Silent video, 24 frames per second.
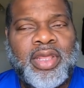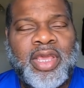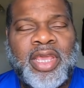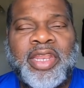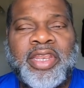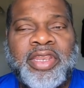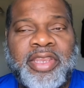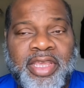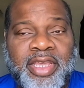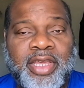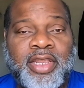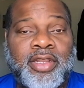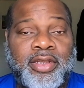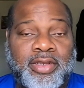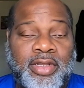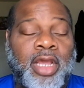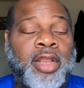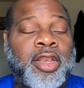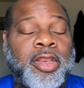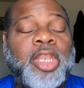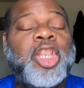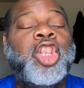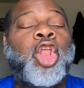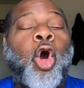and
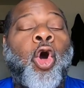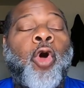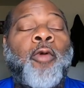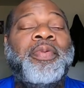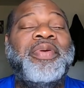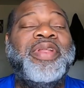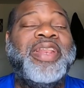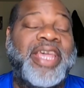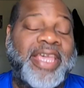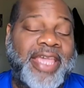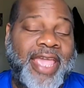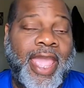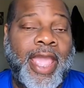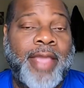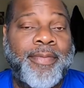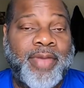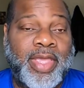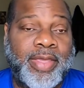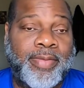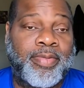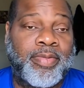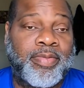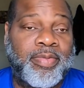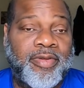openly gay
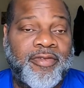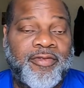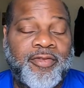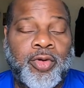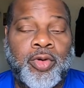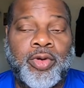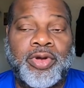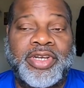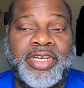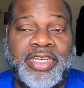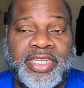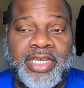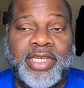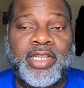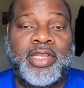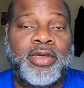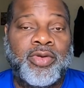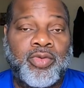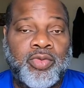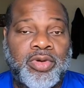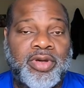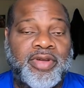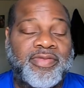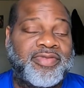people before,
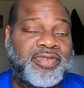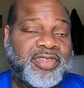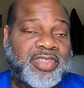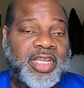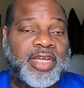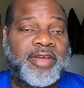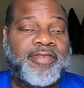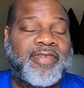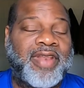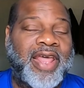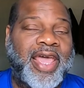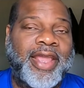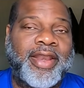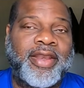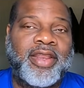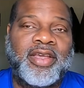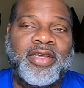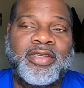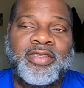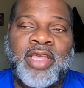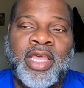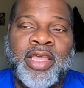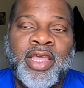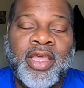dealing with stuff like
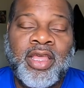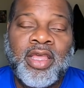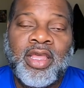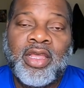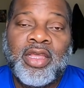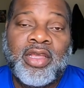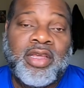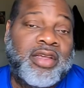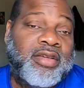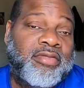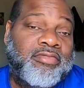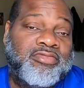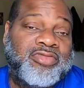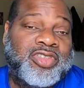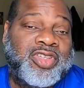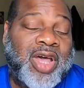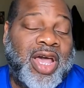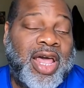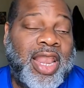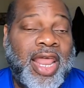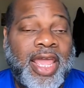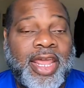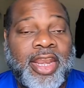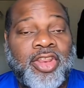this.
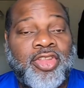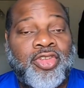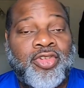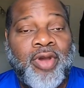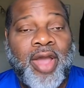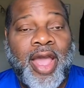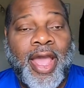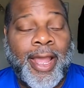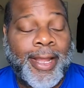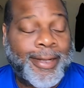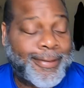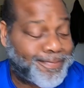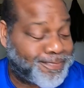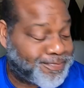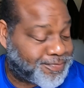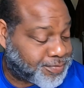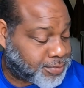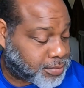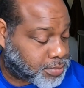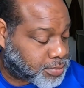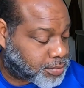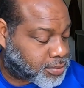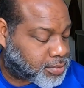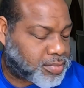So I like to try it.
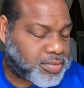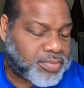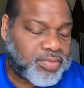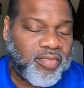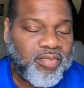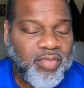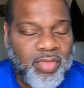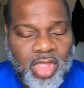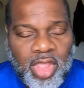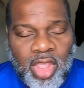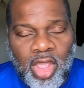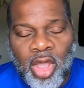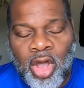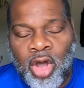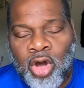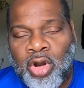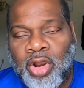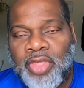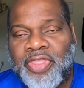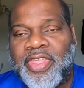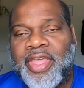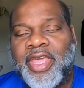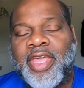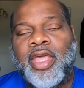
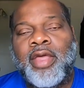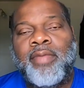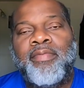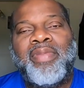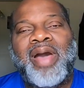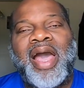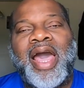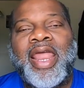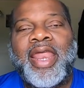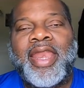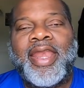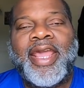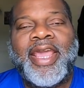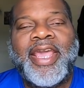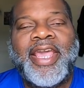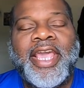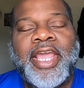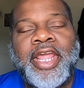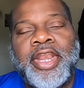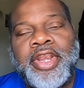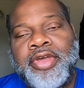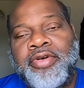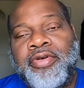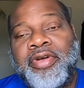Only thing about it, they
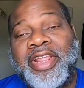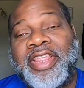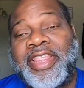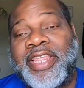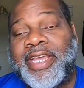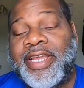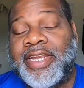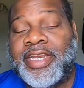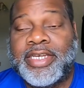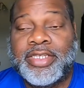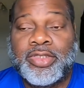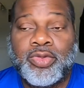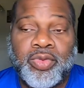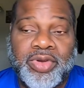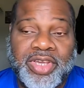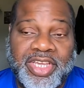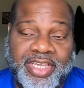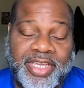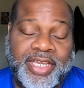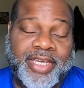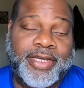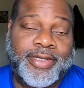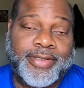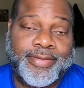can't do anything this
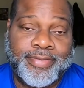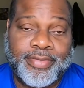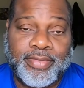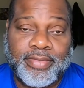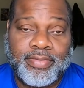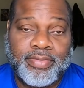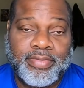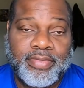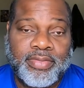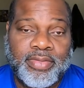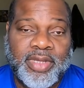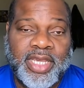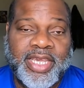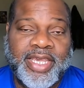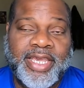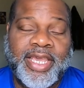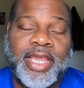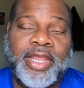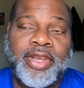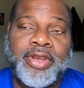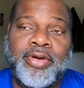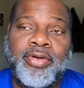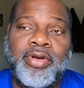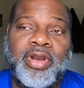weekend. He
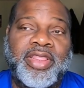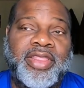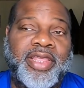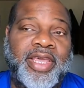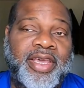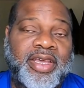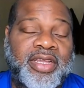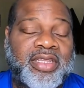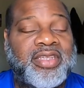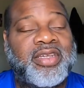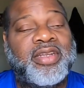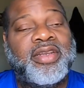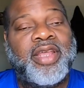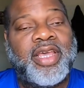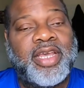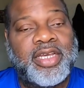can't do anything until